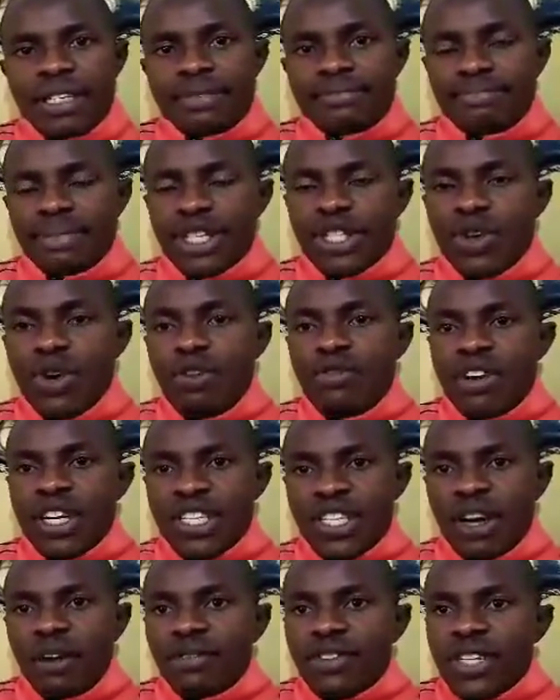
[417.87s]
but
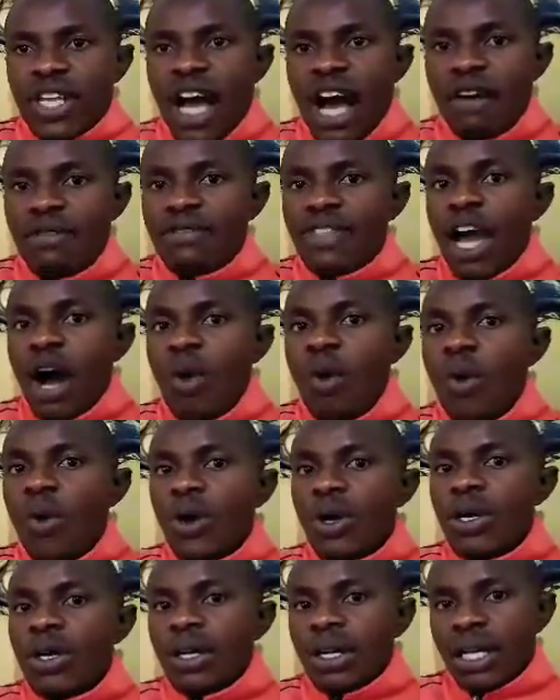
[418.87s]
overdrafts have their
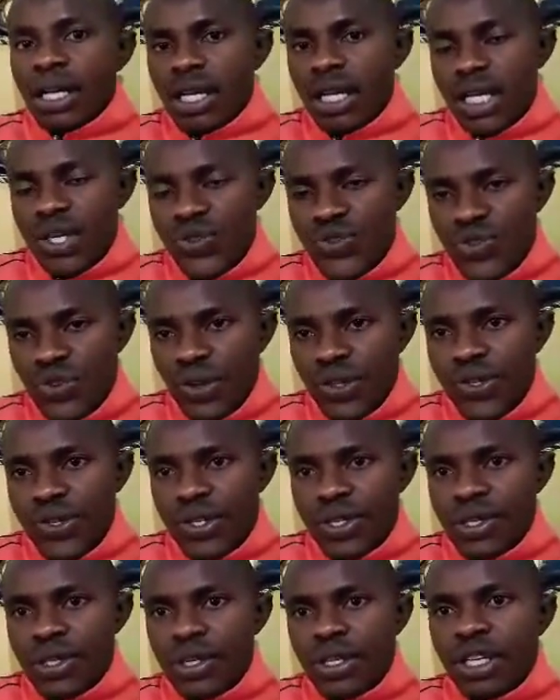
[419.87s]
own
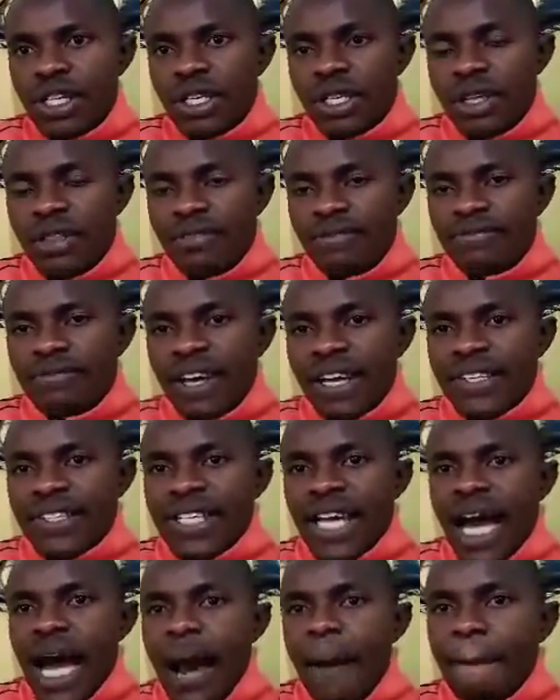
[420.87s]
interests that
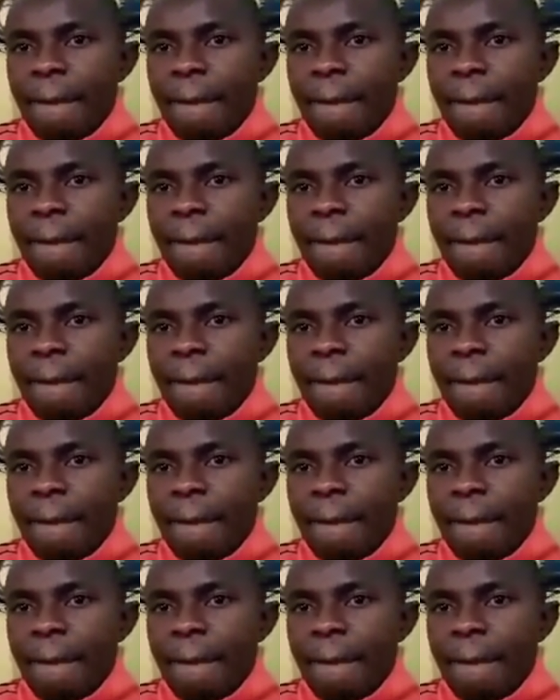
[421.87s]
are